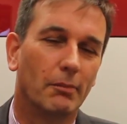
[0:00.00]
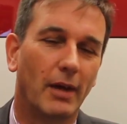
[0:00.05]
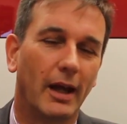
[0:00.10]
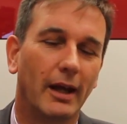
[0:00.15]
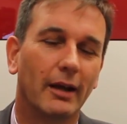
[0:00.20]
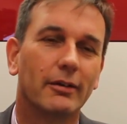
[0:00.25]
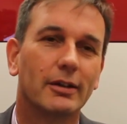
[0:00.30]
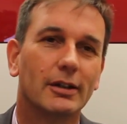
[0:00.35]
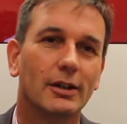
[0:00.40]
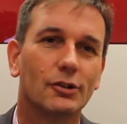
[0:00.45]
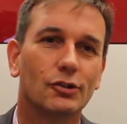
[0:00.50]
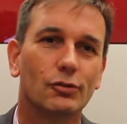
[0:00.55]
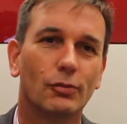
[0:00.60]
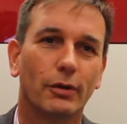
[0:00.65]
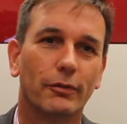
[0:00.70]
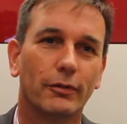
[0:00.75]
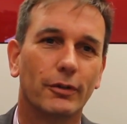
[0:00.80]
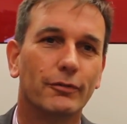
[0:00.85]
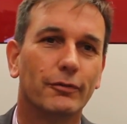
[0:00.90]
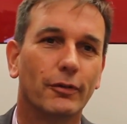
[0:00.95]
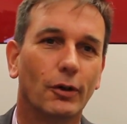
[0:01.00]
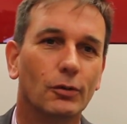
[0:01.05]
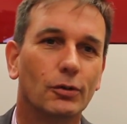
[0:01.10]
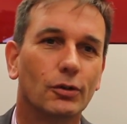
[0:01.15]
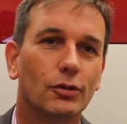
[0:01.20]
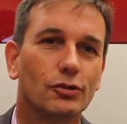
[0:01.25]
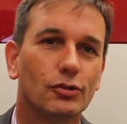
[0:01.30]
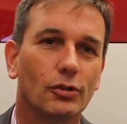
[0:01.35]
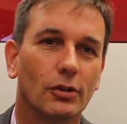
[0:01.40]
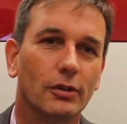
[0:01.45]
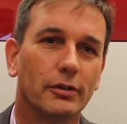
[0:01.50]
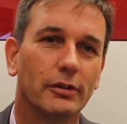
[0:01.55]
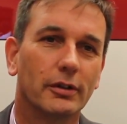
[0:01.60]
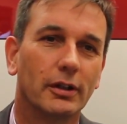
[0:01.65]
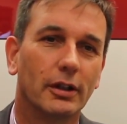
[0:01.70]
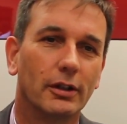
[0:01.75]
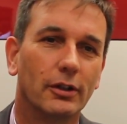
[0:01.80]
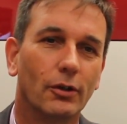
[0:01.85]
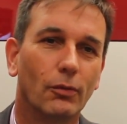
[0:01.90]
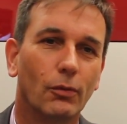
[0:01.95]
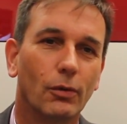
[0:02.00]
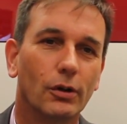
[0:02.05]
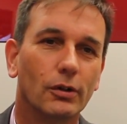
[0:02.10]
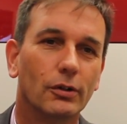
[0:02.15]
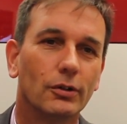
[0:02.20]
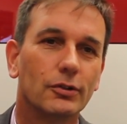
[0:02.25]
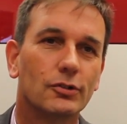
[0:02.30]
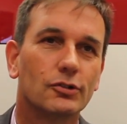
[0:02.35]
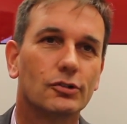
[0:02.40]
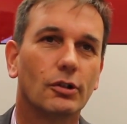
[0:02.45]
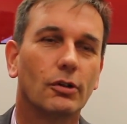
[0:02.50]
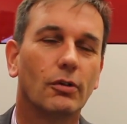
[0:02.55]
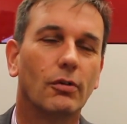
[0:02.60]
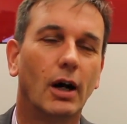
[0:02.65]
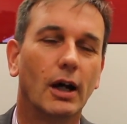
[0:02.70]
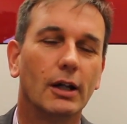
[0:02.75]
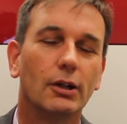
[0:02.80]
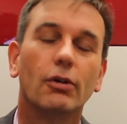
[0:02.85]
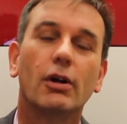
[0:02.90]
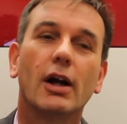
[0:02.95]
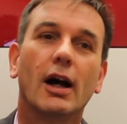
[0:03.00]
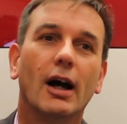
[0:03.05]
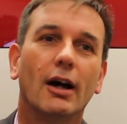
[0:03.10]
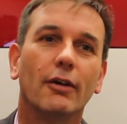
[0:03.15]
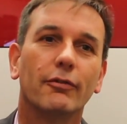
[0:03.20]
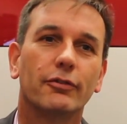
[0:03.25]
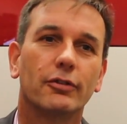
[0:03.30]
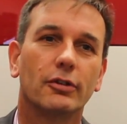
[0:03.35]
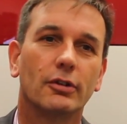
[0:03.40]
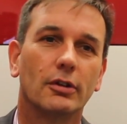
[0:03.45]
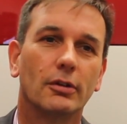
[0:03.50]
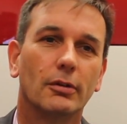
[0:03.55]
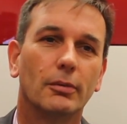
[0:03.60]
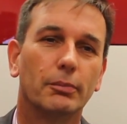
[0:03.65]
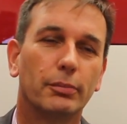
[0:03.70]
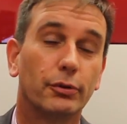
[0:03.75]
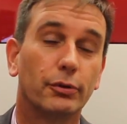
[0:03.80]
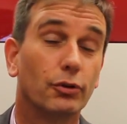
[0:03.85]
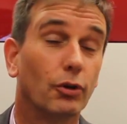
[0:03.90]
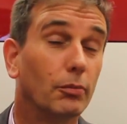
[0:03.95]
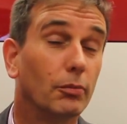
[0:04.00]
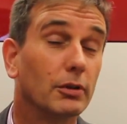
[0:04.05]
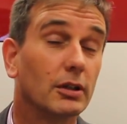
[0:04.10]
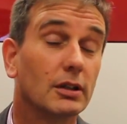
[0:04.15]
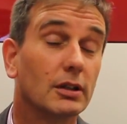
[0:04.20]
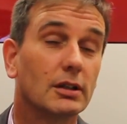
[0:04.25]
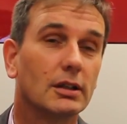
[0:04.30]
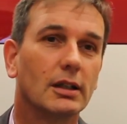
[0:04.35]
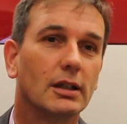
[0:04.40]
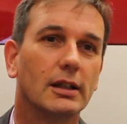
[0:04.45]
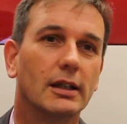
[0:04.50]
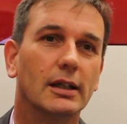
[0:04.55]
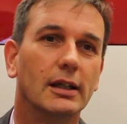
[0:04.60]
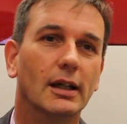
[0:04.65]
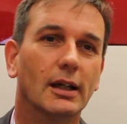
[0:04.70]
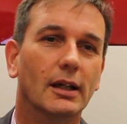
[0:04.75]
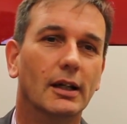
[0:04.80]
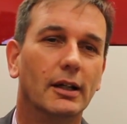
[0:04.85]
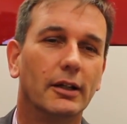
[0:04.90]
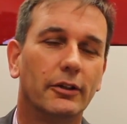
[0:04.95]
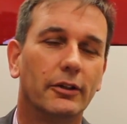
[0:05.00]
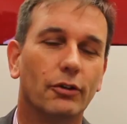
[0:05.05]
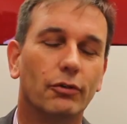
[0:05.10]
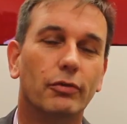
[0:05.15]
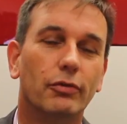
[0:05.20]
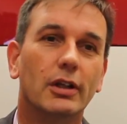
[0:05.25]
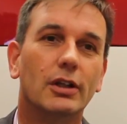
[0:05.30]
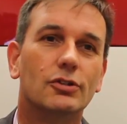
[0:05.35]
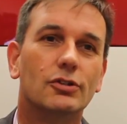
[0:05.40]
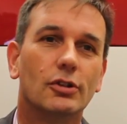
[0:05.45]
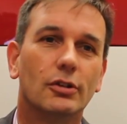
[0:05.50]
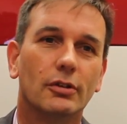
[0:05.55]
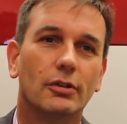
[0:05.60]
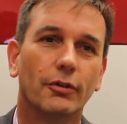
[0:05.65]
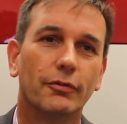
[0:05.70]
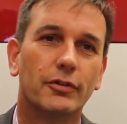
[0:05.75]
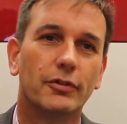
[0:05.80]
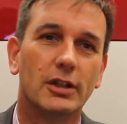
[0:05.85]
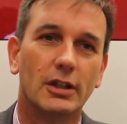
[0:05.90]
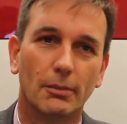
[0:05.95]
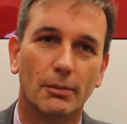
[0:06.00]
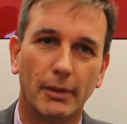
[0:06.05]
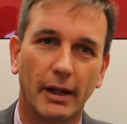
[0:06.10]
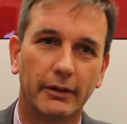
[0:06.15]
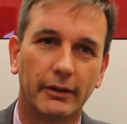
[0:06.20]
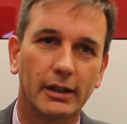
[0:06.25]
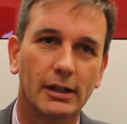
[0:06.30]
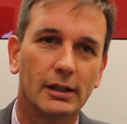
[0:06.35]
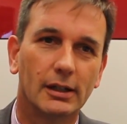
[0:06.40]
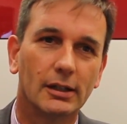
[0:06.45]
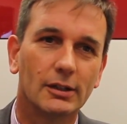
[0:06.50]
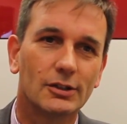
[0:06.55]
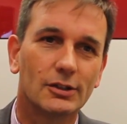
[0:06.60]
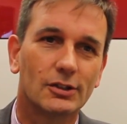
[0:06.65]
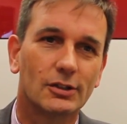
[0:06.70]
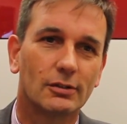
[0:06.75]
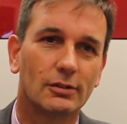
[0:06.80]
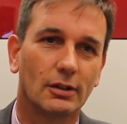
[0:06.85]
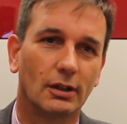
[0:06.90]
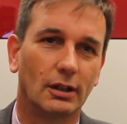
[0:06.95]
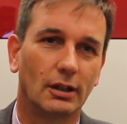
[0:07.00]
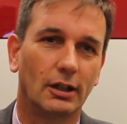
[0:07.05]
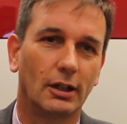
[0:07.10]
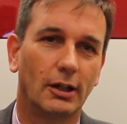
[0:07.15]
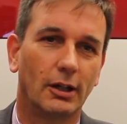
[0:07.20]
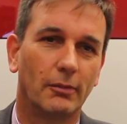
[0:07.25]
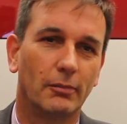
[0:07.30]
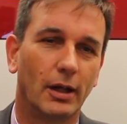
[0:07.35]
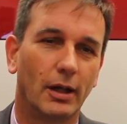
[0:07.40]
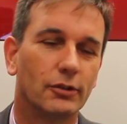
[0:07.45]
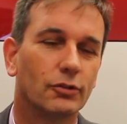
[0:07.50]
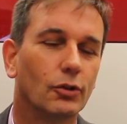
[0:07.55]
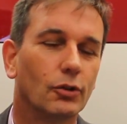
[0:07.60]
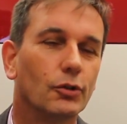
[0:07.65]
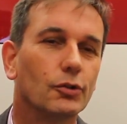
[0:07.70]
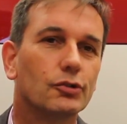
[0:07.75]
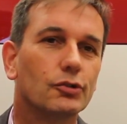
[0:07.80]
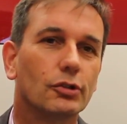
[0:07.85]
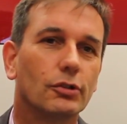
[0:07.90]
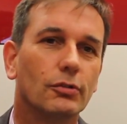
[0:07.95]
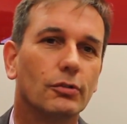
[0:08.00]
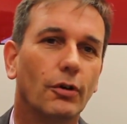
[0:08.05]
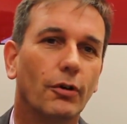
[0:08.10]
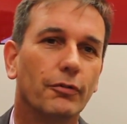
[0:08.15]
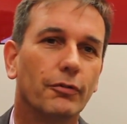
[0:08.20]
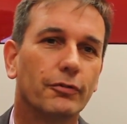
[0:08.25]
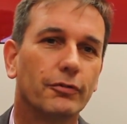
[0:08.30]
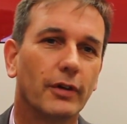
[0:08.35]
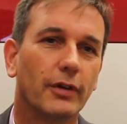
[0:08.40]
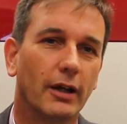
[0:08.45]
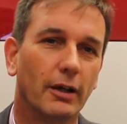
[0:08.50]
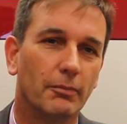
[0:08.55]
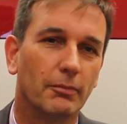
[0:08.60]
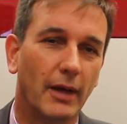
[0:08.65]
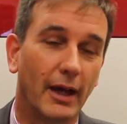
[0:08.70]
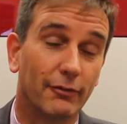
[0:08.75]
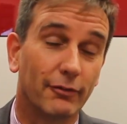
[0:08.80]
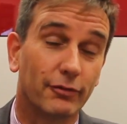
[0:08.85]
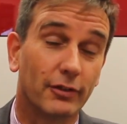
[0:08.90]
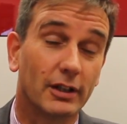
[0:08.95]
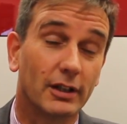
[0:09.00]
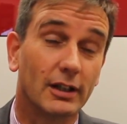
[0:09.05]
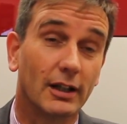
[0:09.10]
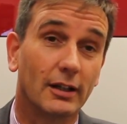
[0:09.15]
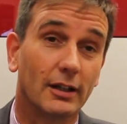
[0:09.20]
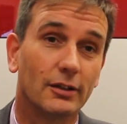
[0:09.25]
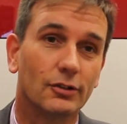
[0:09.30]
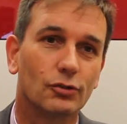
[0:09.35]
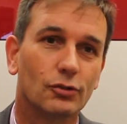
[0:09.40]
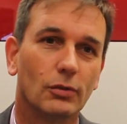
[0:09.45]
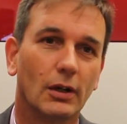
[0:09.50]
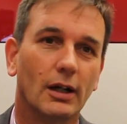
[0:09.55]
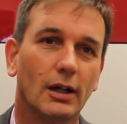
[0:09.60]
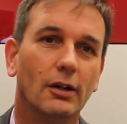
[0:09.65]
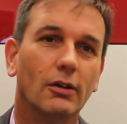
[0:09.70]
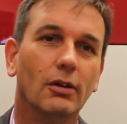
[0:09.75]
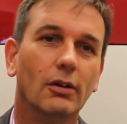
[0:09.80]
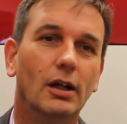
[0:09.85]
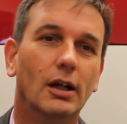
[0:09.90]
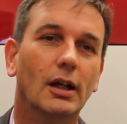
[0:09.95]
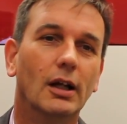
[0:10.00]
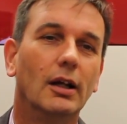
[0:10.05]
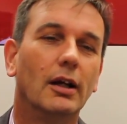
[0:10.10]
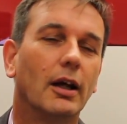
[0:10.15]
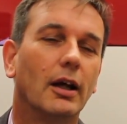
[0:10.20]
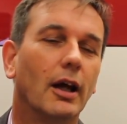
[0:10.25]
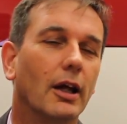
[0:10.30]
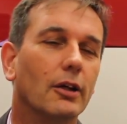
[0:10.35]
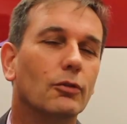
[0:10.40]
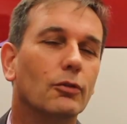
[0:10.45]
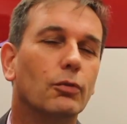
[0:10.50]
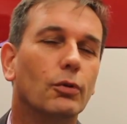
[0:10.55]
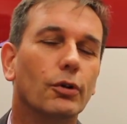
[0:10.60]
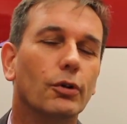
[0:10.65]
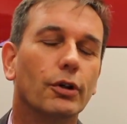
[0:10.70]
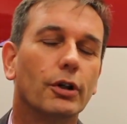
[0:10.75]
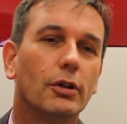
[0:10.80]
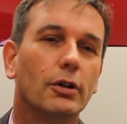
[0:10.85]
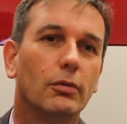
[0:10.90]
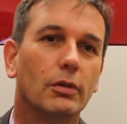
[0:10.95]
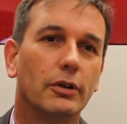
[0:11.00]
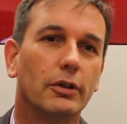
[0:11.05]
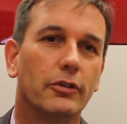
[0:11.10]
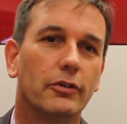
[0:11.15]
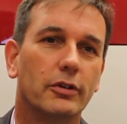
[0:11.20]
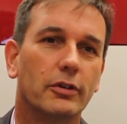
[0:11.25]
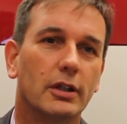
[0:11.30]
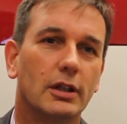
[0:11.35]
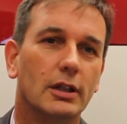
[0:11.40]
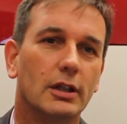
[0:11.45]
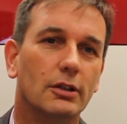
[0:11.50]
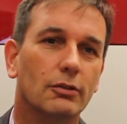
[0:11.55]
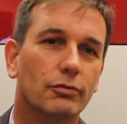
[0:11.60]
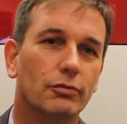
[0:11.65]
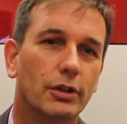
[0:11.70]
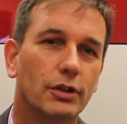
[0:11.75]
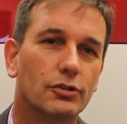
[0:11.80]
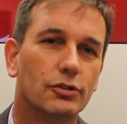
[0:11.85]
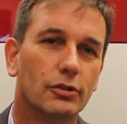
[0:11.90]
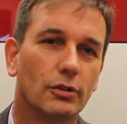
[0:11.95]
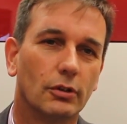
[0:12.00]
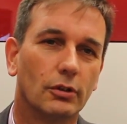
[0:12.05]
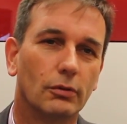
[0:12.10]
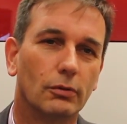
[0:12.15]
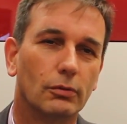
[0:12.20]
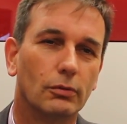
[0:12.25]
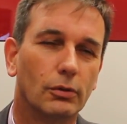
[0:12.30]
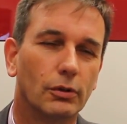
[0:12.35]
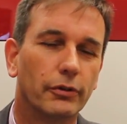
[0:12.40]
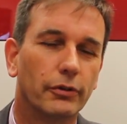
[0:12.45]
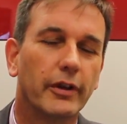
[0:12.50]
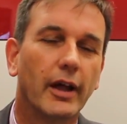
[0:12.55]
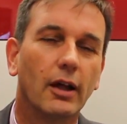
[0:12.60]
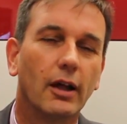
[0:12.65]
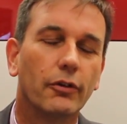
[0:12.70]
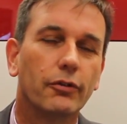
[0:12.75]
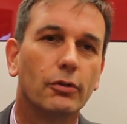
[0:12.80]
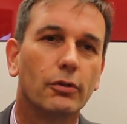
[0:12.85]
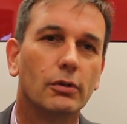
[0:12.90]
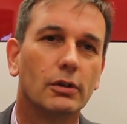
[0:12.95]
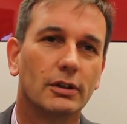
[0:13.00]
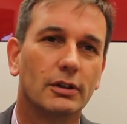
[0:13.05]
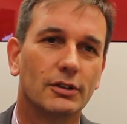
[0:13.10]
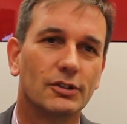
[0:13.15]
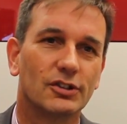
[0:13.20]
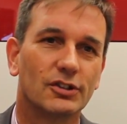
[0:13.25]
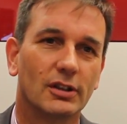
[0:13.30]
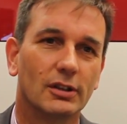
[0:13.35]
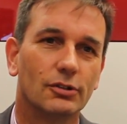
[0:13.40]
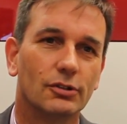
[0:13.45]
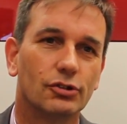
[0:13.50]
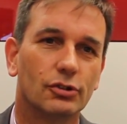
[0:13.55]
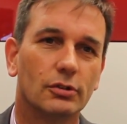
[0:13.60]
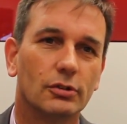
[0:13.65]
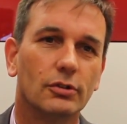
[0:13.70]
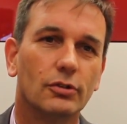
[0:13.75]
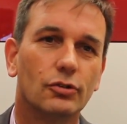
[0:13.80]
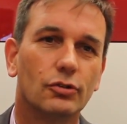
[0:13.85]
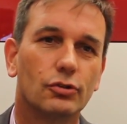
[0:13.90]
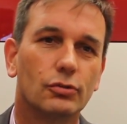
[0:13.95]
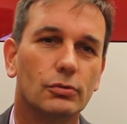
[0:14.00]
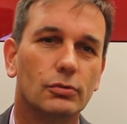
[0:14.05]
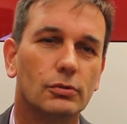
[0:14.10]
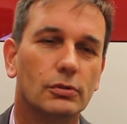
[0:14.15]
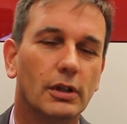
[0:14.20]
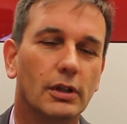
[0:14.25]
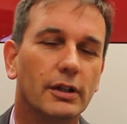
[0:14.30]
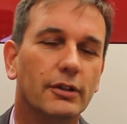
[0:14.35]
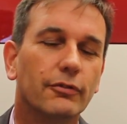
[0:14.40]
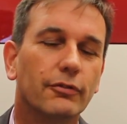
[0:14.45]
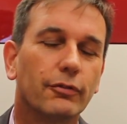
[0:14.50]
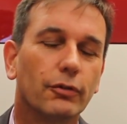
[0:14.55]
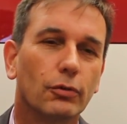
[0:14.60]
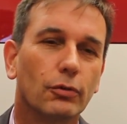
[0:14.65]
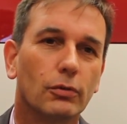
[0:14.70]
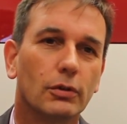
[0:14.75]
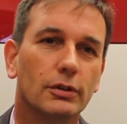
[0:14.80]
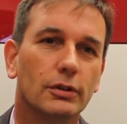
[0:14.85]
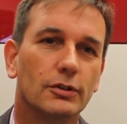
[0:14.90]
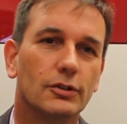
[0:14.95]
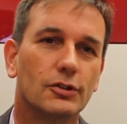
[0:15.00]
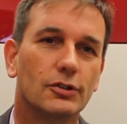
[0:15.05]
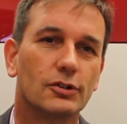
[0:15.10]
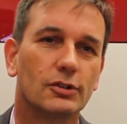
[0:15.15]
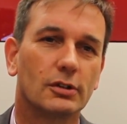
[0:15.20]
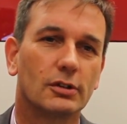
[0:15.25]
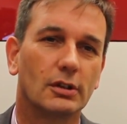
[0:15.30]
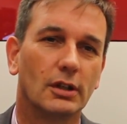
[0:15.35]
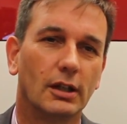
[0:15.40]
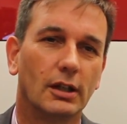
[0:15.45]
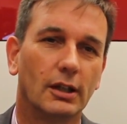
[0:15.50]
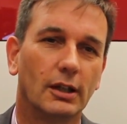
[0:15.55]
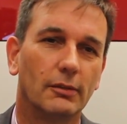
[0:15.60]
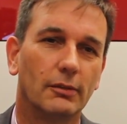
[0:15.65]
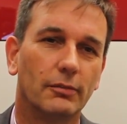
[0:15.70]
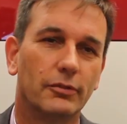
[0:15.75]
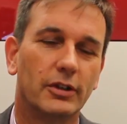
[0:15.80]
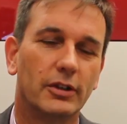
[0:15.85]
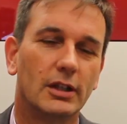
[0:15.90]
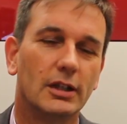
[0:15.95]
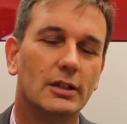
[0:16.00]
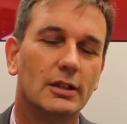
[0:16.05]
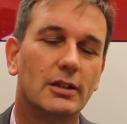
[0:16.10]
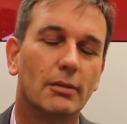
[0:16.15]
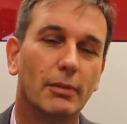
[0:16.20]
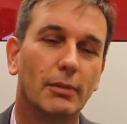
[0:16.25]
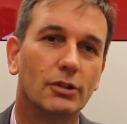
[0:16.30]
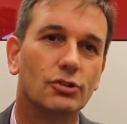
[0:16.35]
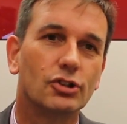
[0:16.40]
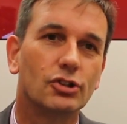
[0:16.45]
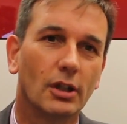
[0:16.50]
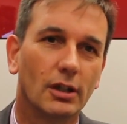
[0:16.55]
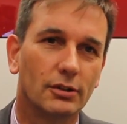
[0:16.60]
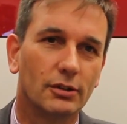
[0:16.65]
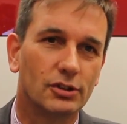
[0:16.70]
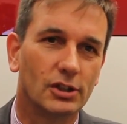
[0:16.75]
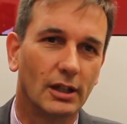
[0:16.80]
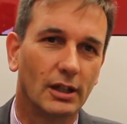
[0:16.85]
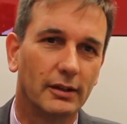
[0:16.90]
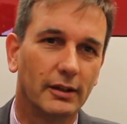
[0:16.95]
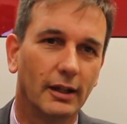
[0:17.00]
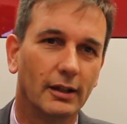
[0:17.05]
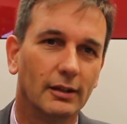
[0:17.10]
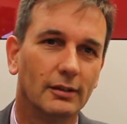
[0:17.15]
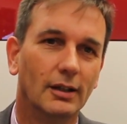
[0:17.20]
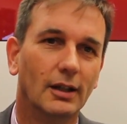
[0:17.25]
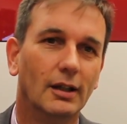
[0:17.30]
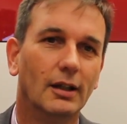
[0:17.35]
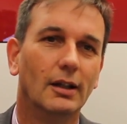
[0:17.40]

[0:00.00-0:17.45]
areas where we focus on in the world. So I look after predominantly the region of the Americas and also of Africa as well, and work with the regional World Health Organization to influence the dementia agenda.